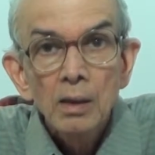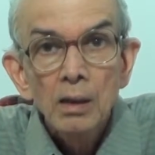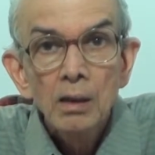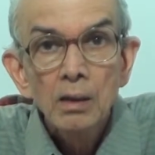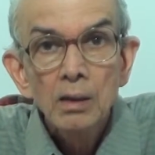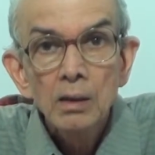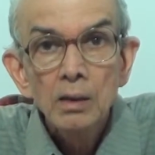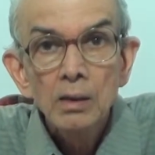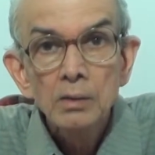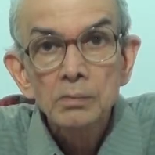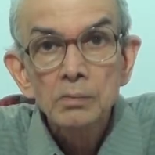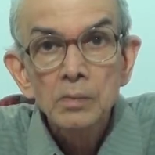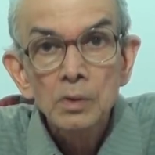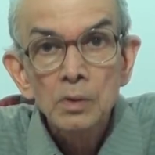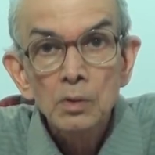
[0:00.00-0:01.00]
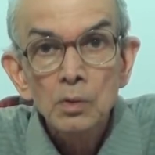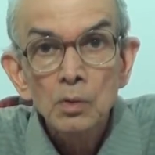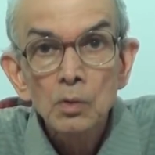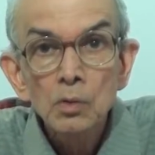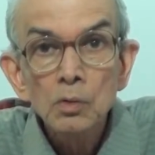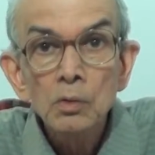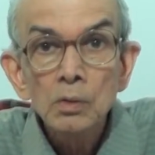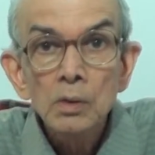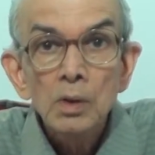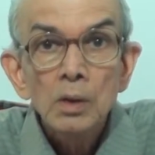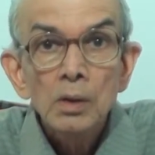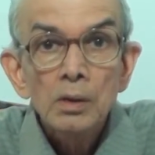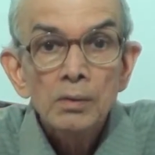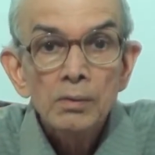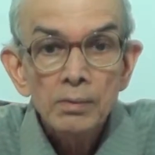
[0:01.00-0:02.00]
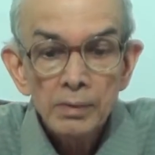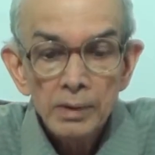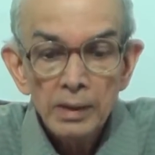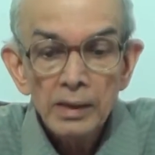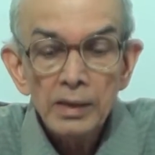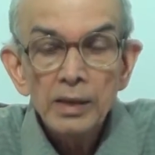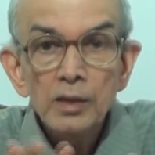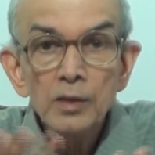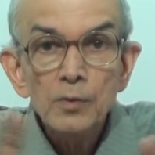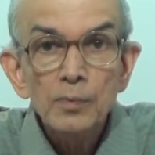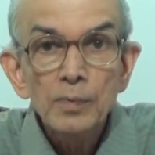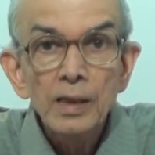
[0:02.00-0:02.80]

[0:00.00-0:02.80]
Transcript: to see its